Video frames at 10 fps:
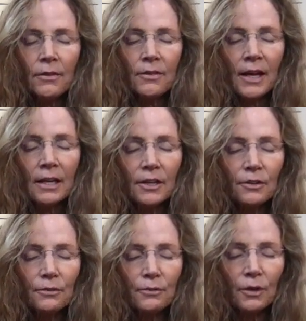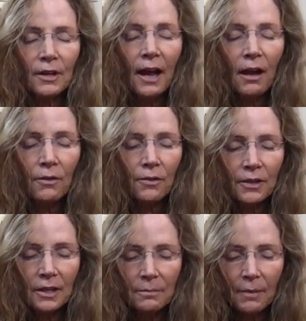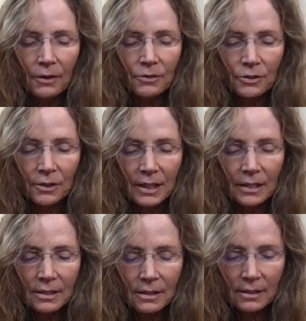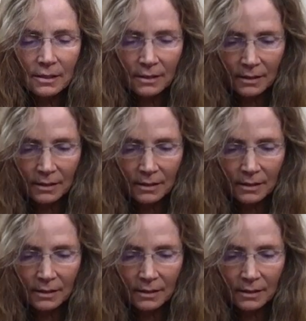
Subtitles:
Thank you for healthy boundaries.